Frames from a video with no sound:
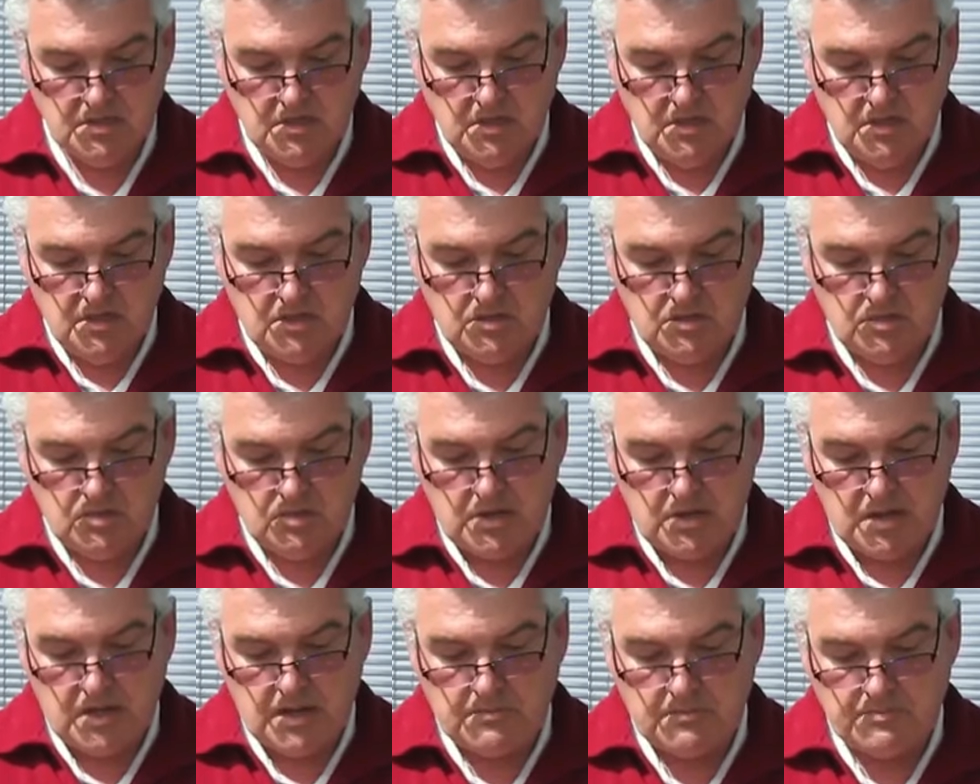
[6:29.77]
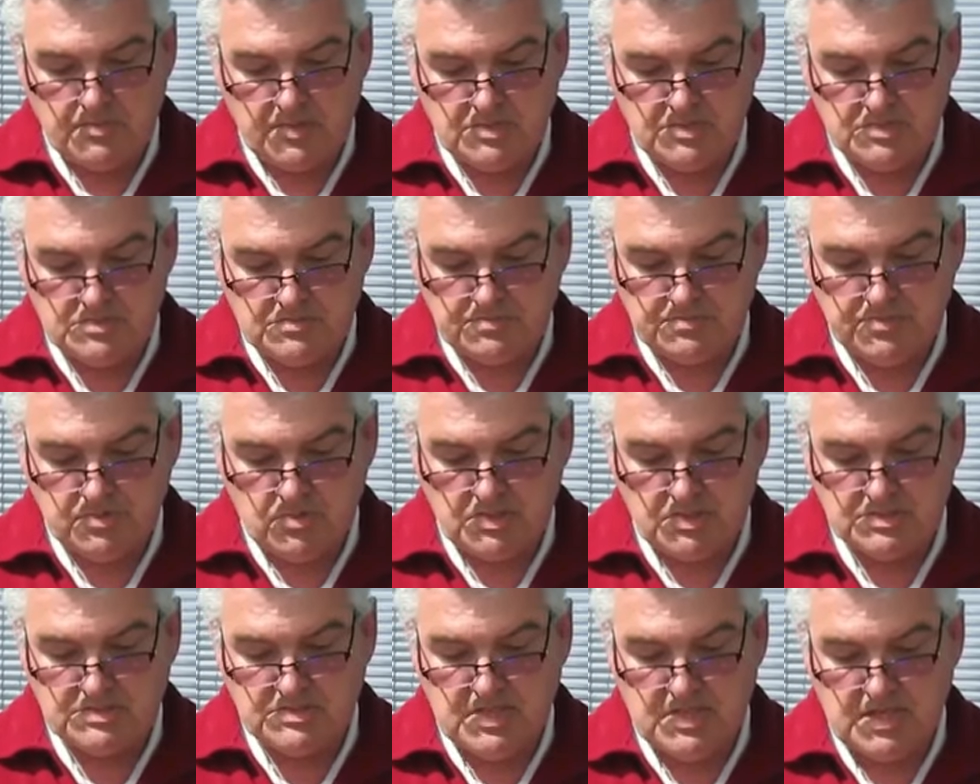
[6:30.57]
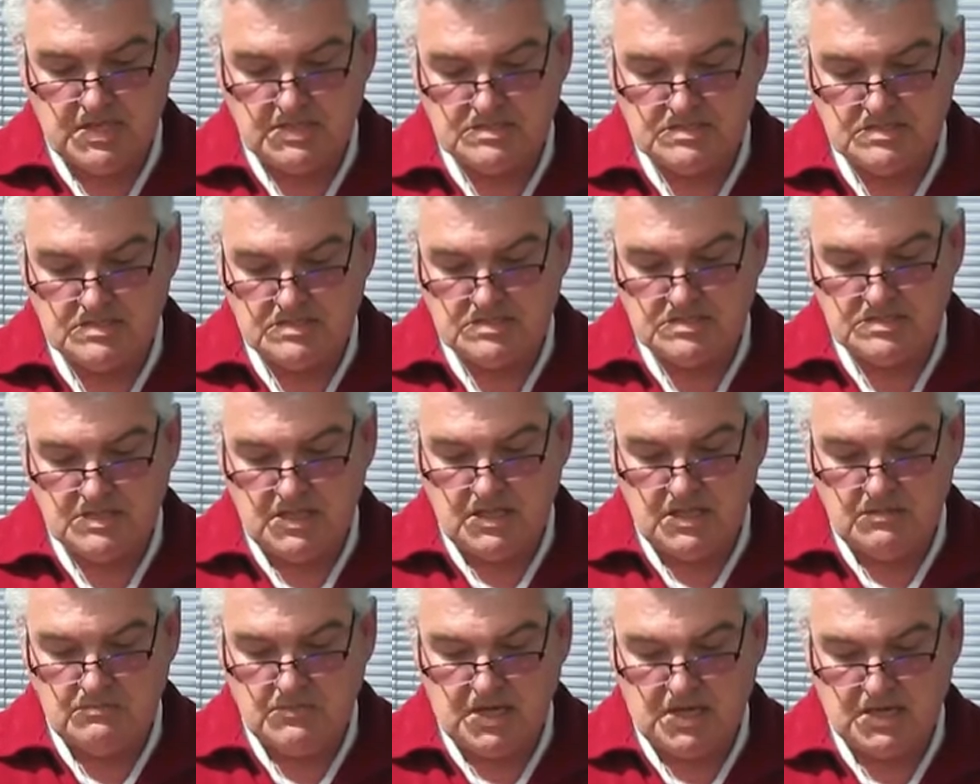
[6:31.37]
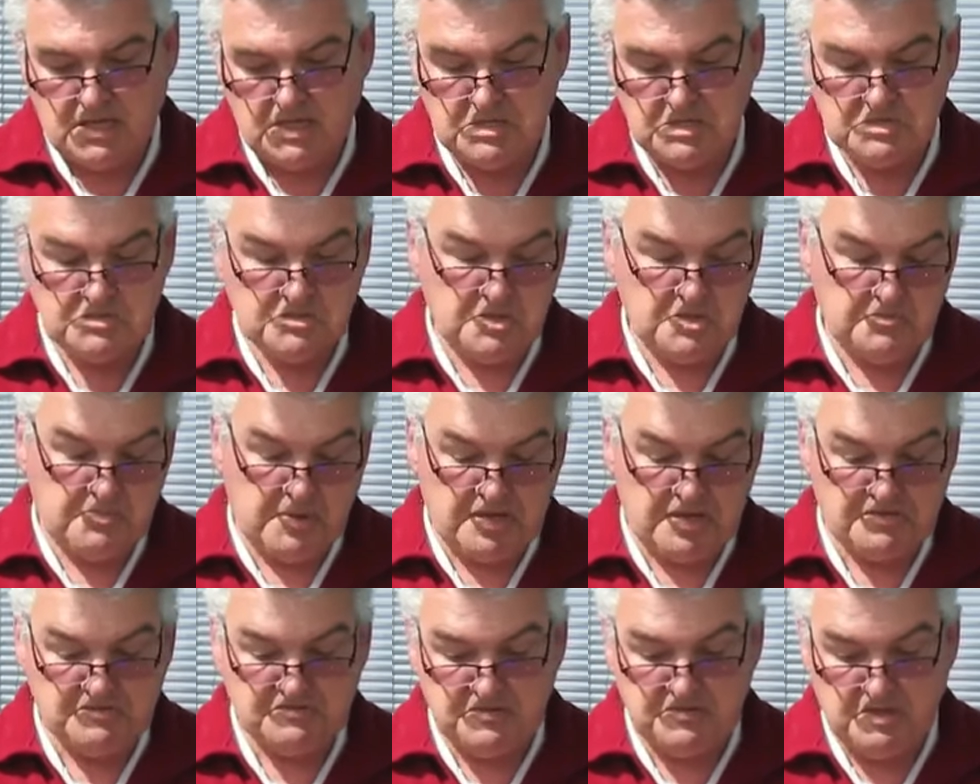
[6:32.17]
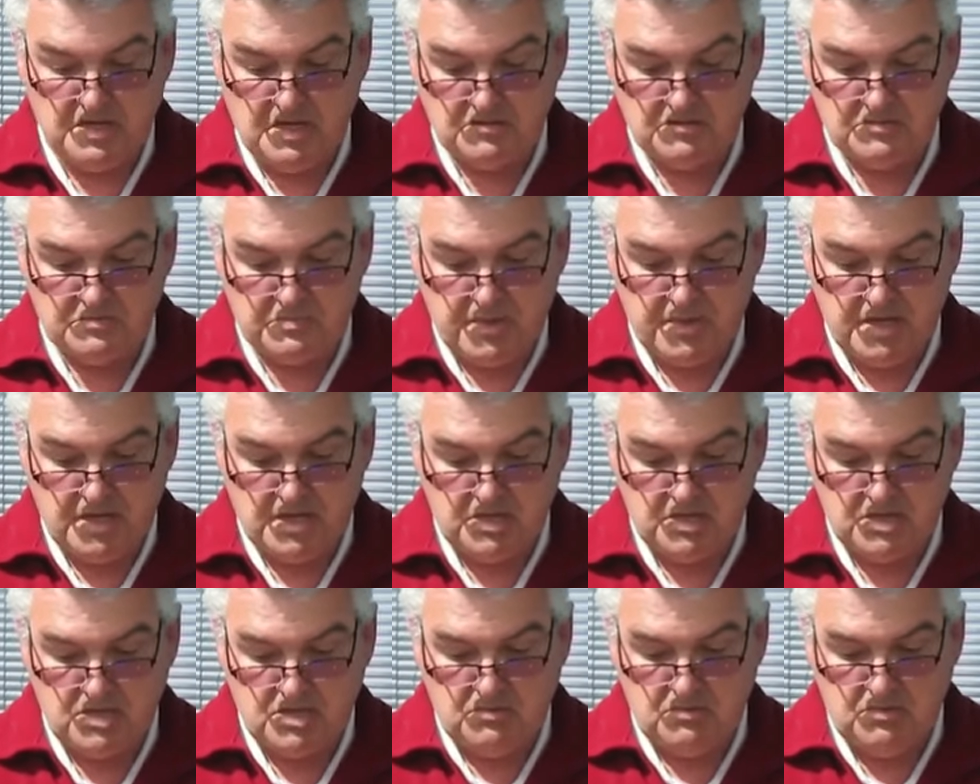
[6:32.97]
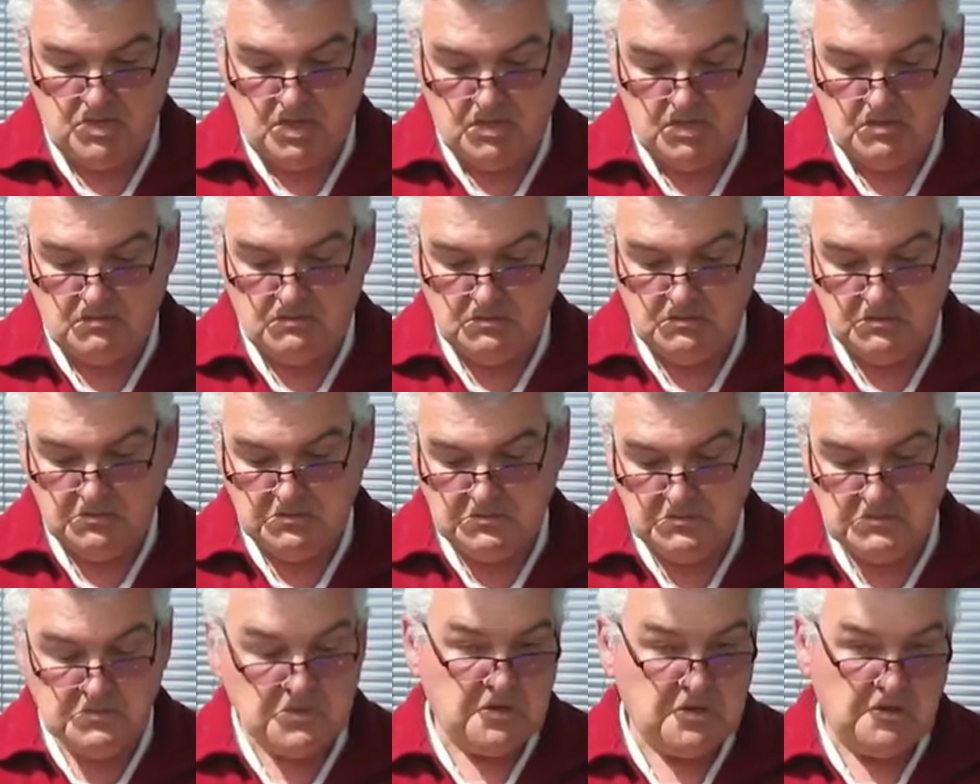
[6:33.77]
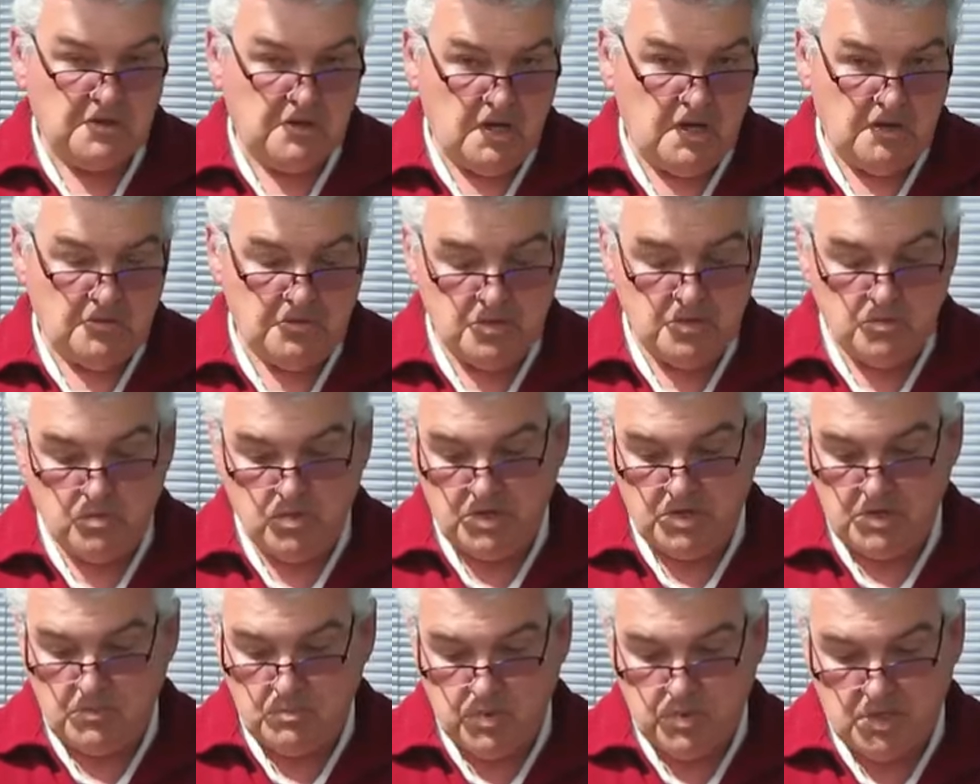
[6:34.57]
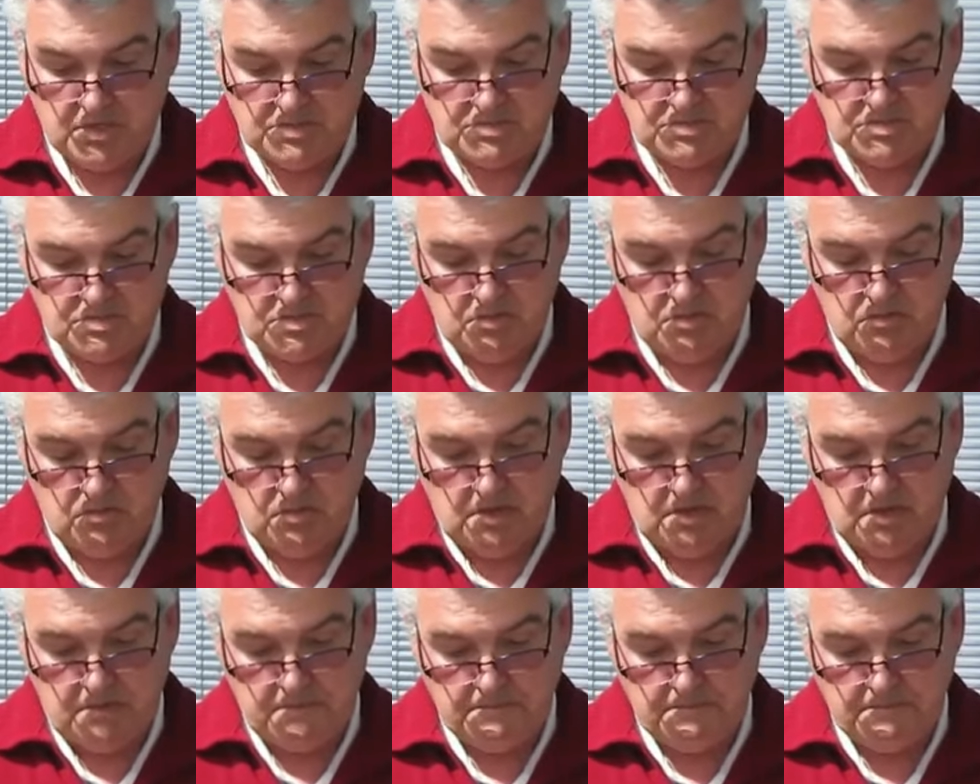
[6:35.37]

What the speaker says: And although that brings the price down to silly money, about £300 a unit, I only wanted one scooter.